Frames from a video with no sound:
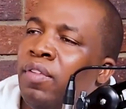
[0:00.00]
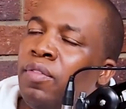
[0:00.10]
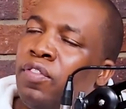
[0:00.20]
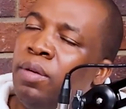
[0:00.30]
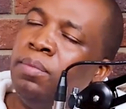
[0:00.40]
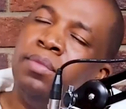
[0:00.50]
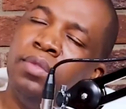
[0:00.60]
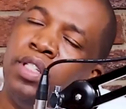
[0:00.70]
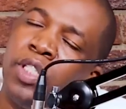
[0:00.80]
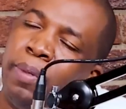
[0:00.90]
even from
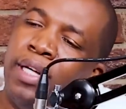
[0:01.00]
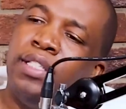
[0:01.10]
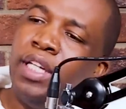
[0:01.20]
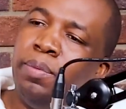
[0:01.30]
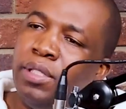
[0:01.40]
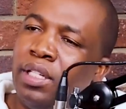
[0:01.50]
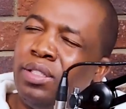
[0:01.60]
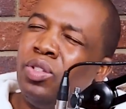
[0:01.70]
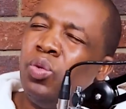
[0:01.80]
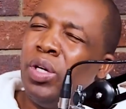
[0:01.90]
the spy tapes that
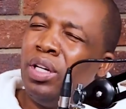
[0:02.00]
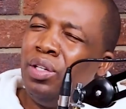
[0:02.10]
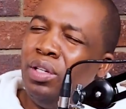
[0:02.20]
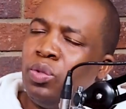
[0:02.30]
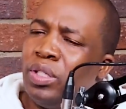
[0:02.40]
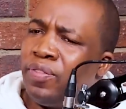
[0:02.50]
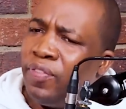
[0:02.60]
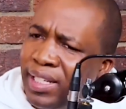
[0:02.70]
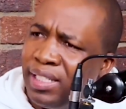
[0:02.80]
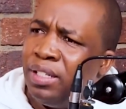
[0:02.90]
it was
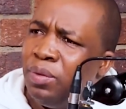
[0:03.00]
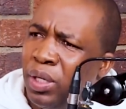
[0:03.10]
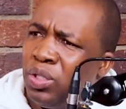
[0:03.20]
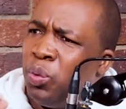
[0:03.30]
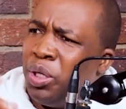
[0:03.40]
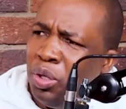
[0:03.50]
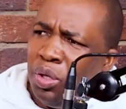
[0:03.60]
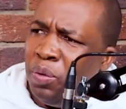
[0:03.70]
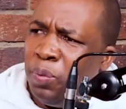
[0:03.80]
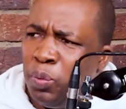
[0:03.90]
fuzzy. What do we know?